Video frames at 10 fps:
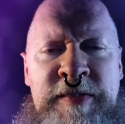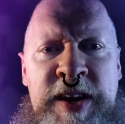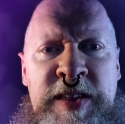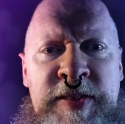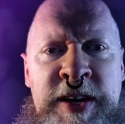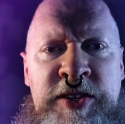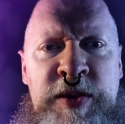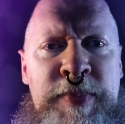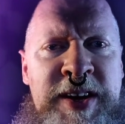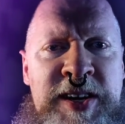anything to
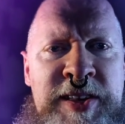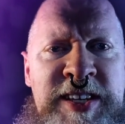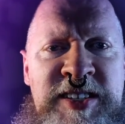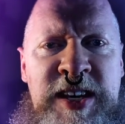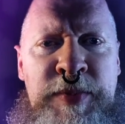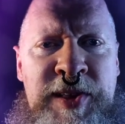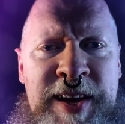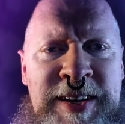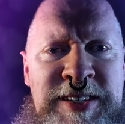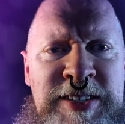mentally
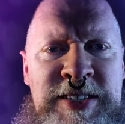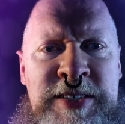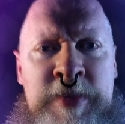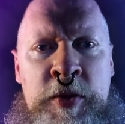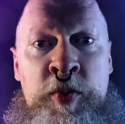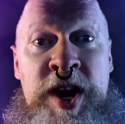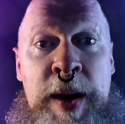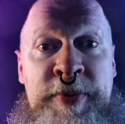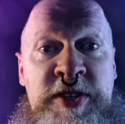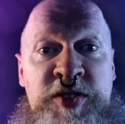stimulate us. What
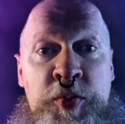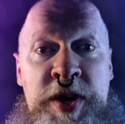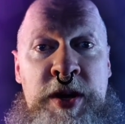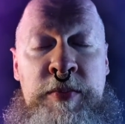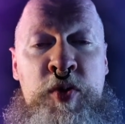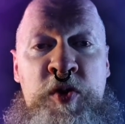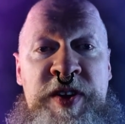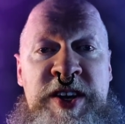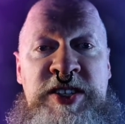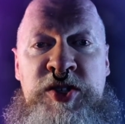happens when
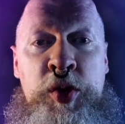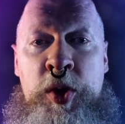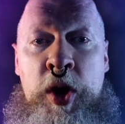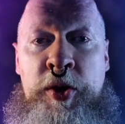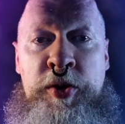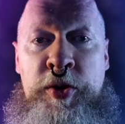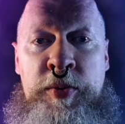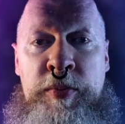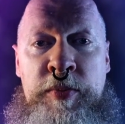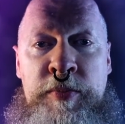movies no longer
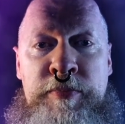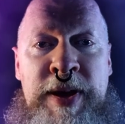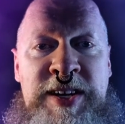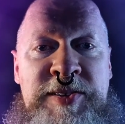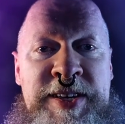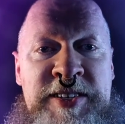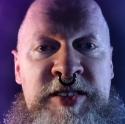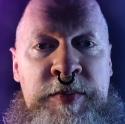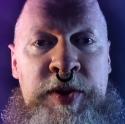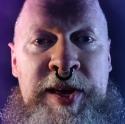mentally
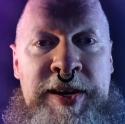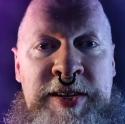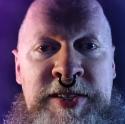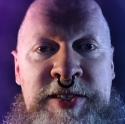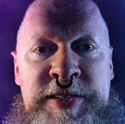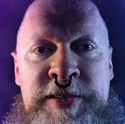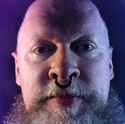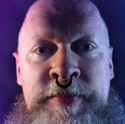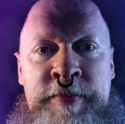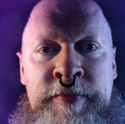stimulate us?
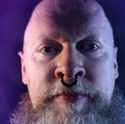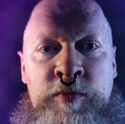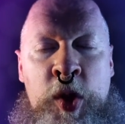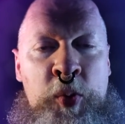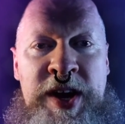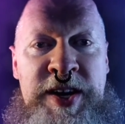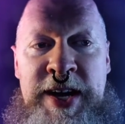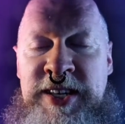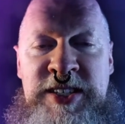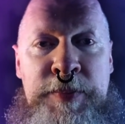Well, we
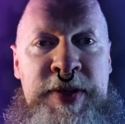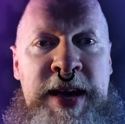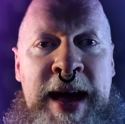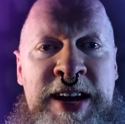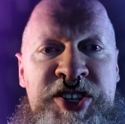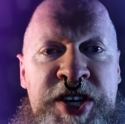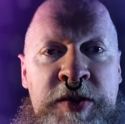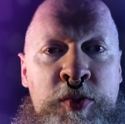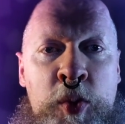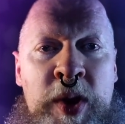need something edgy.
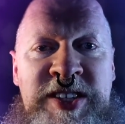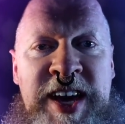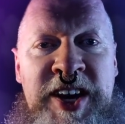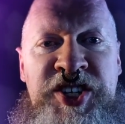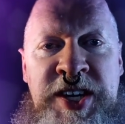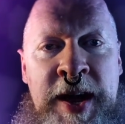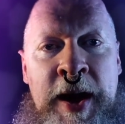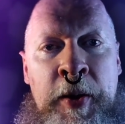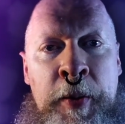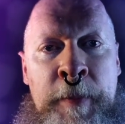Well, what's edgy
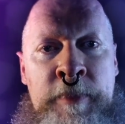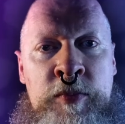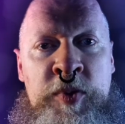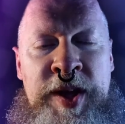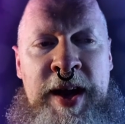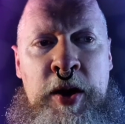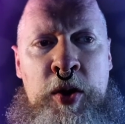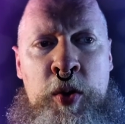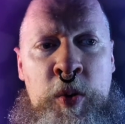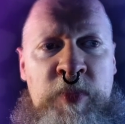now? Well,
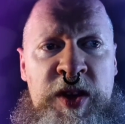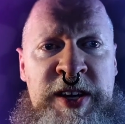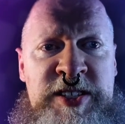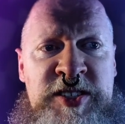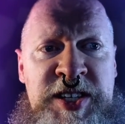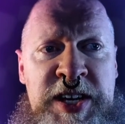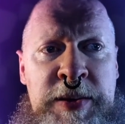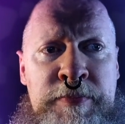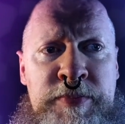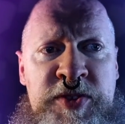now it
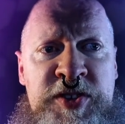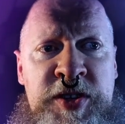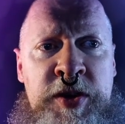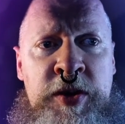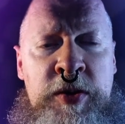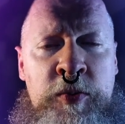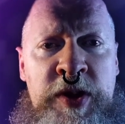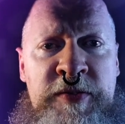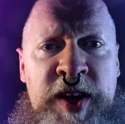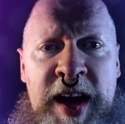seems
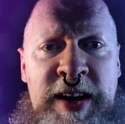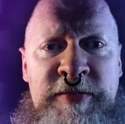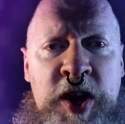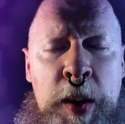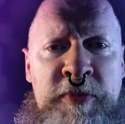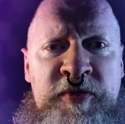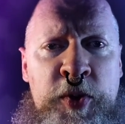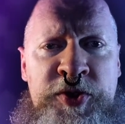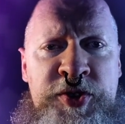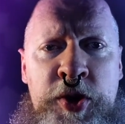we've kind of come
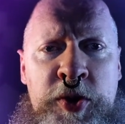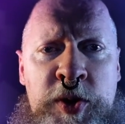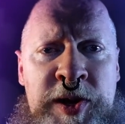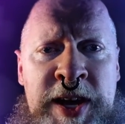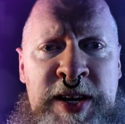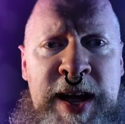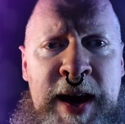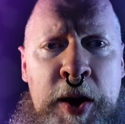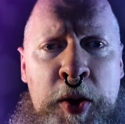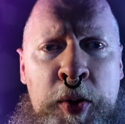full circle, and
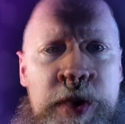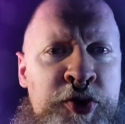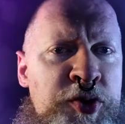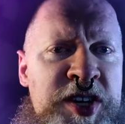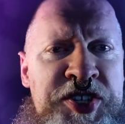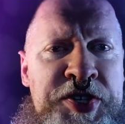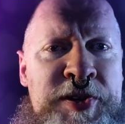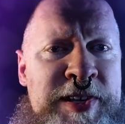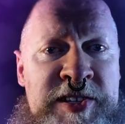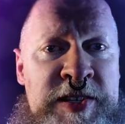now
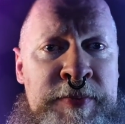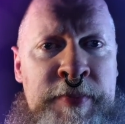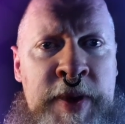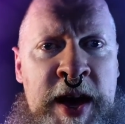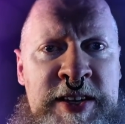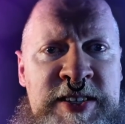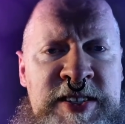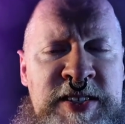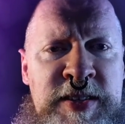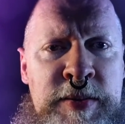traditionalism
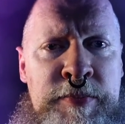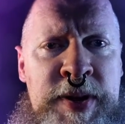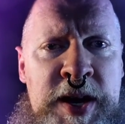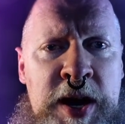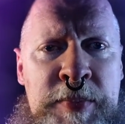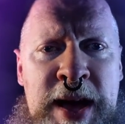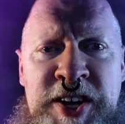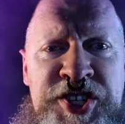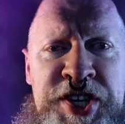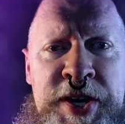has become
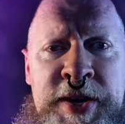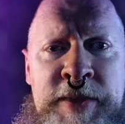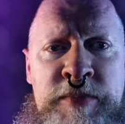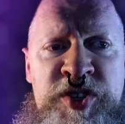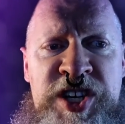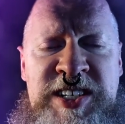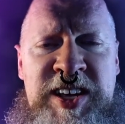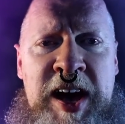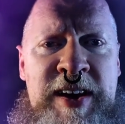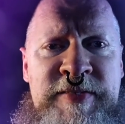edgy just
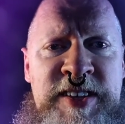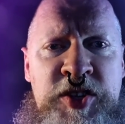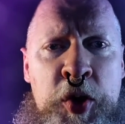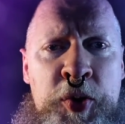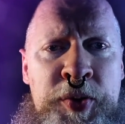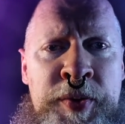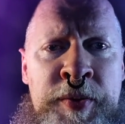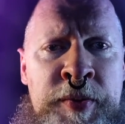out of its own